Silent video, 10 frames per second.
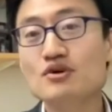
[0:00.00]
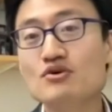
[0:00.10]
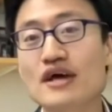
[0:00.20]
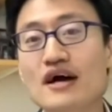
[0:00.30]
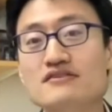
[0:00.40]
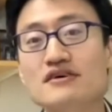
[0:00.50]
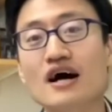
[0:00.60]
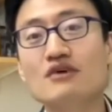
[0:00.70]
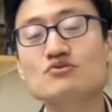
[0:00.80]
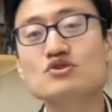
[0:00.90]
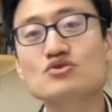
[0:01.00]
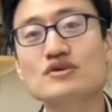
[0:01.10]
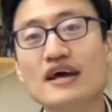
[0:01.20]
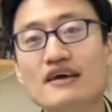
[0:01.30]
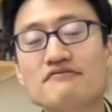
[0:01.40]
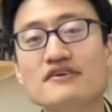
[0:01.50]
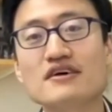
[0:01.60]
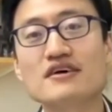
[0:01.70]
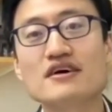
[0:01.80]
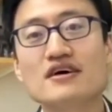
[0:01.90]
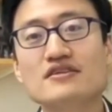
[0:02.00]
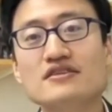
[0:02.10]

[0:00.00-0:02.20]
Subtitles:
looking at how do we treat AV